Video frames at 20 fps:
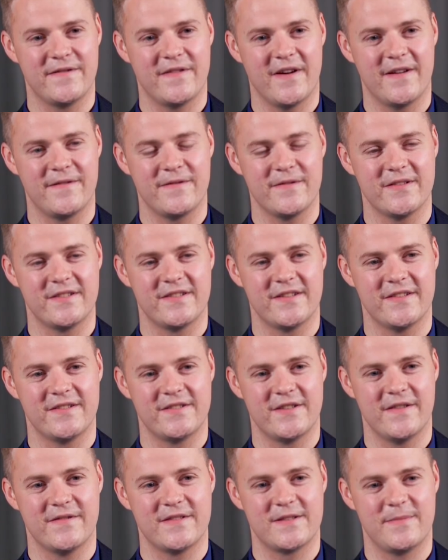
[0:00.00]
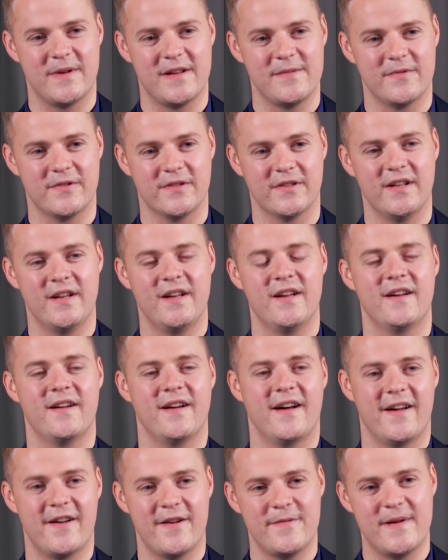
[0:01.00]
to fight for return service people.
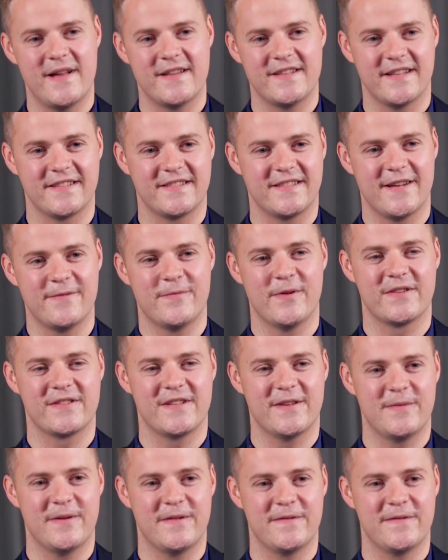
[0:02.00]
I hope Anzac Day works out